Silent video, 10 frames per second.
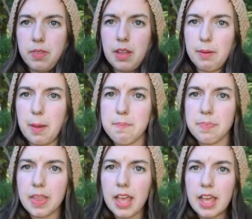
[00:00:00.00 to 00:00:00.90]
There we go.
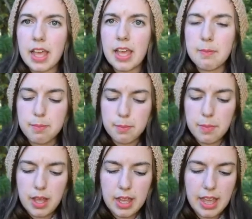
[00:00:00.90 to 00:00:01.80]

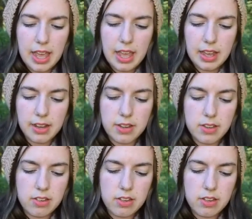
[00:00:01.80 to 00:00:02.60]
And